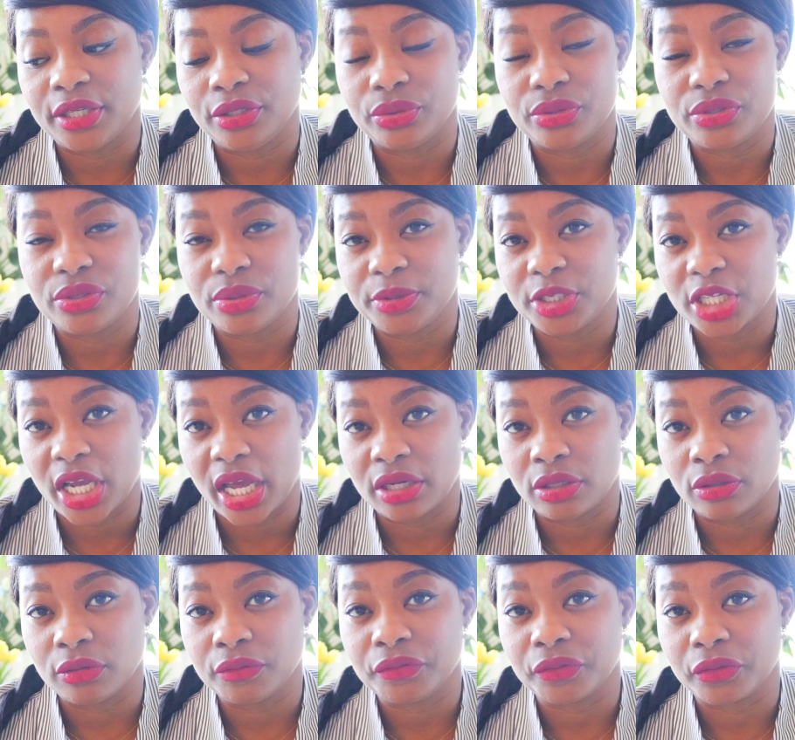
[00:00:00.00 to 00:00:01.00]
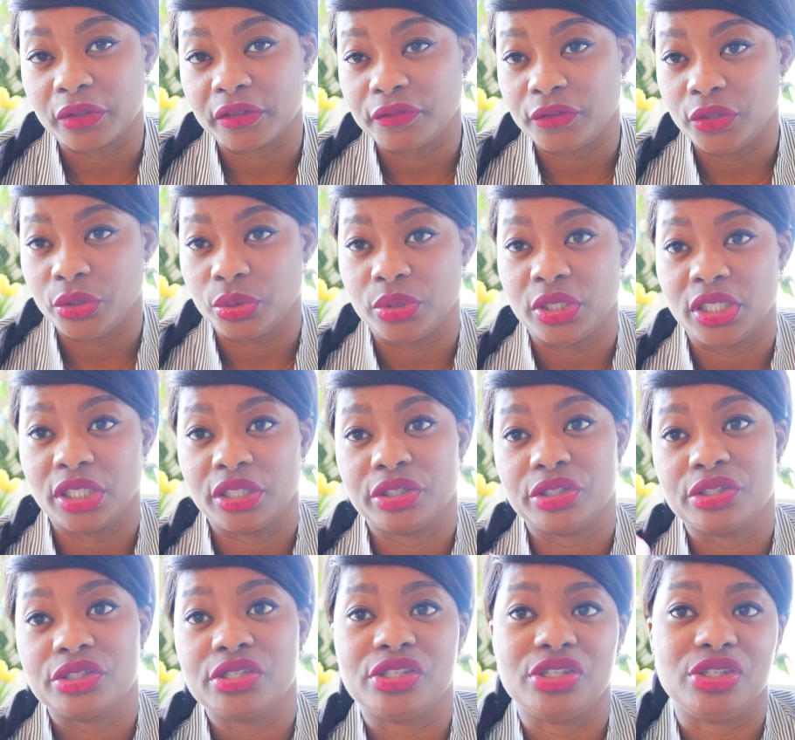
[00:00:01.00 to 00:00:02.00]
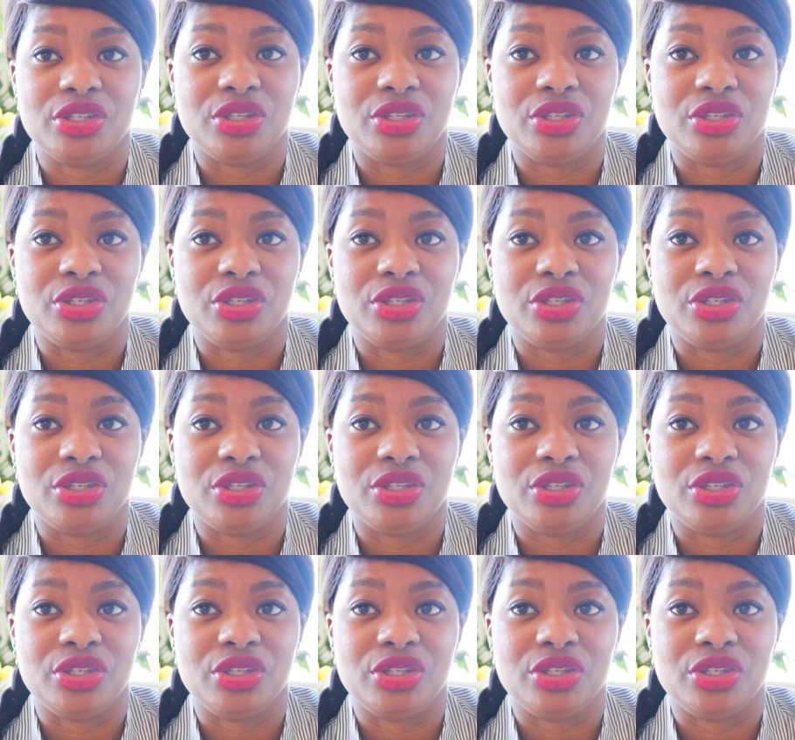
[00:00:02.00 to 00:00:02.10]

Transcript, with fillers: YouTube channel for a few years,